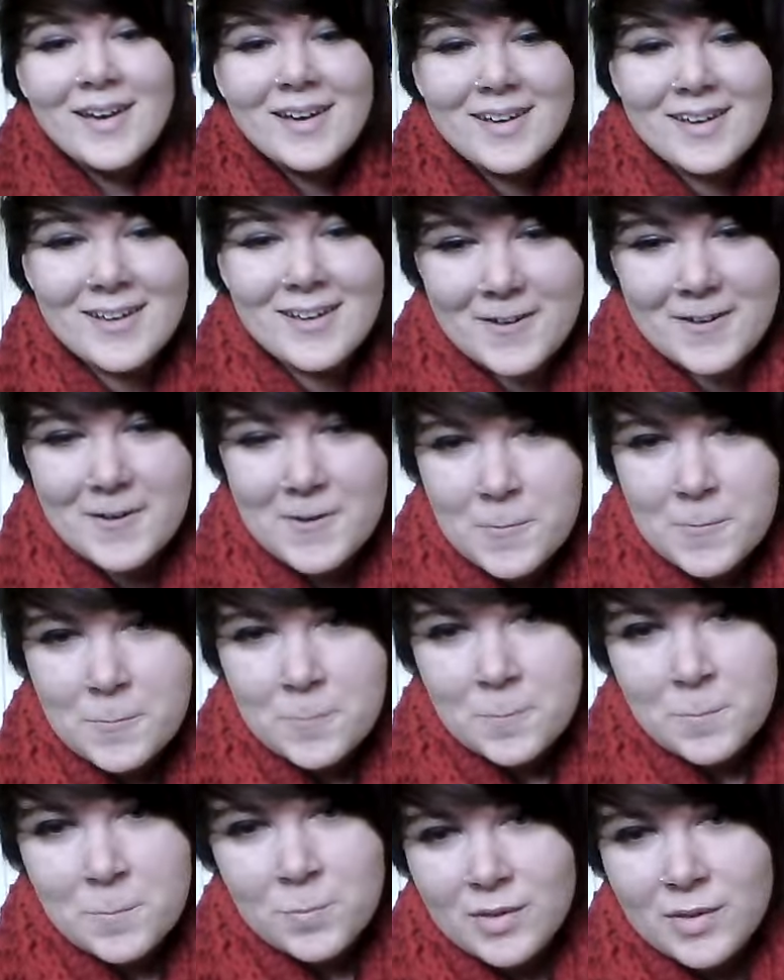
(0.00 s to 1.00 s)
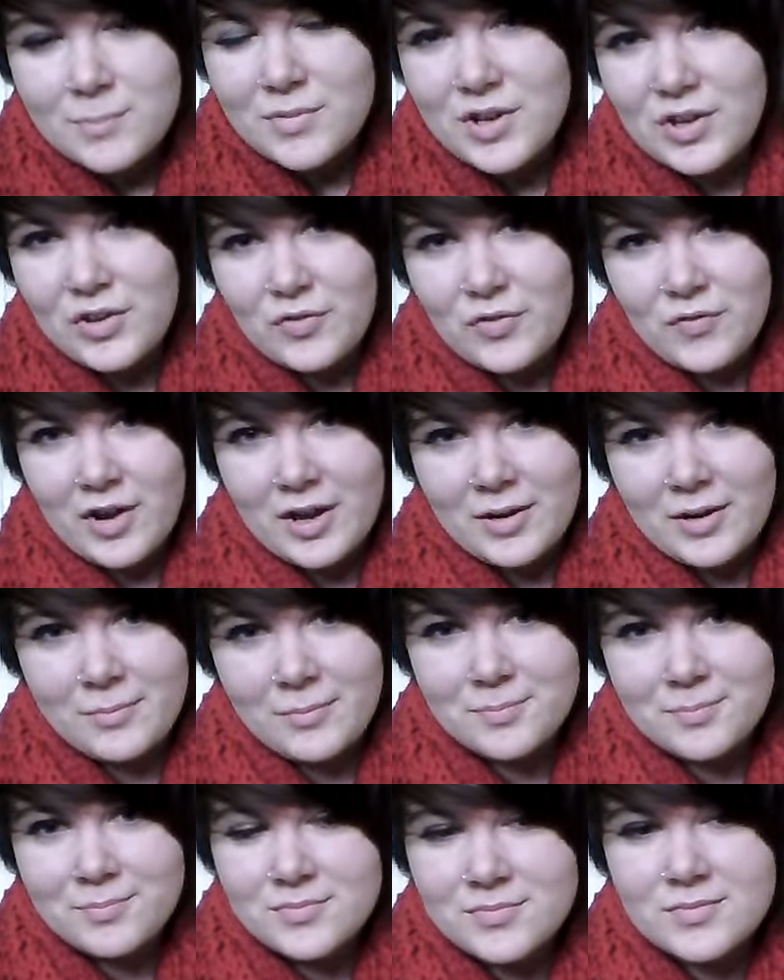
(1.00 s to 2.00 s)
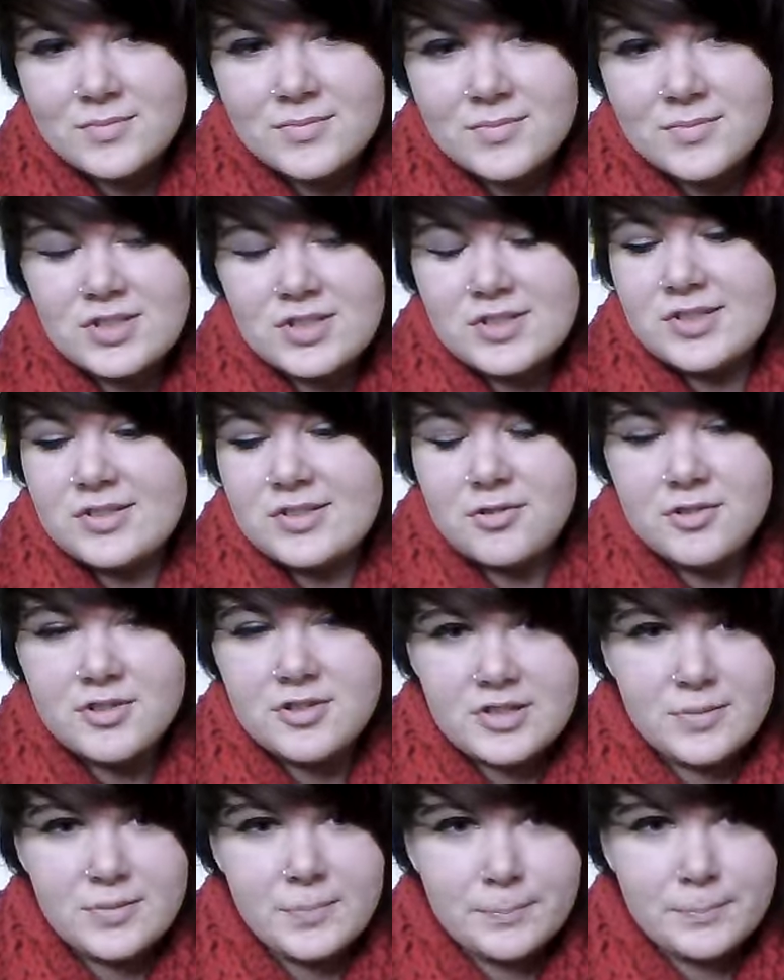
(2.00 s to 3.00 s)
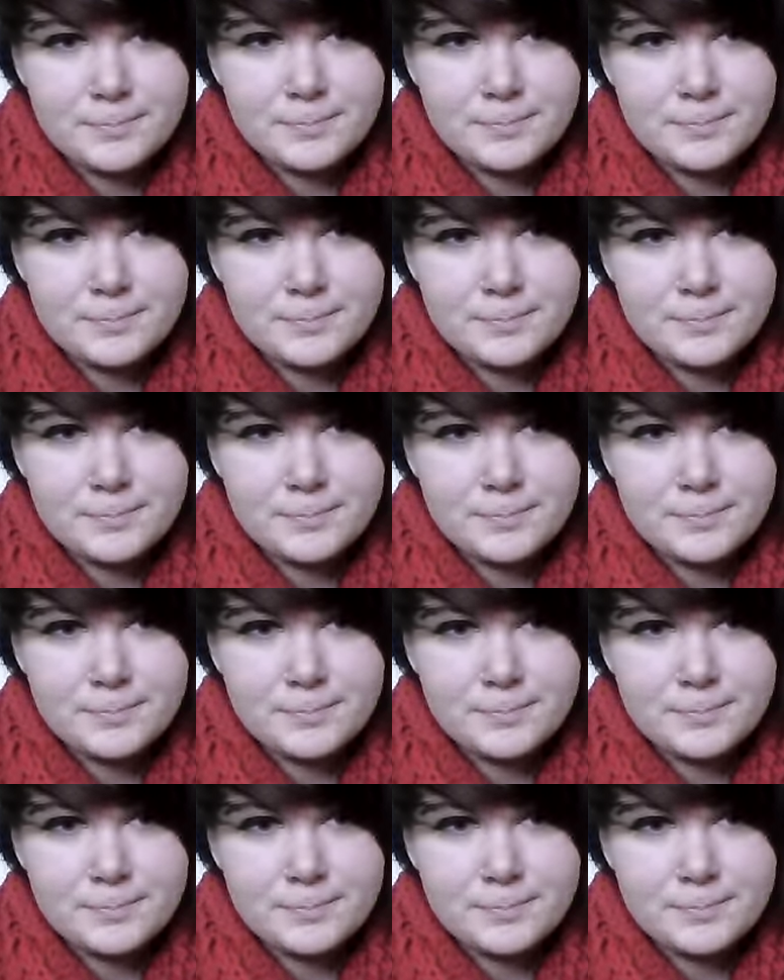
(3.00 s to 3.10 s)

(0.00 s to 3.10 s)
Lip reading: But it's fine. She's just awesome.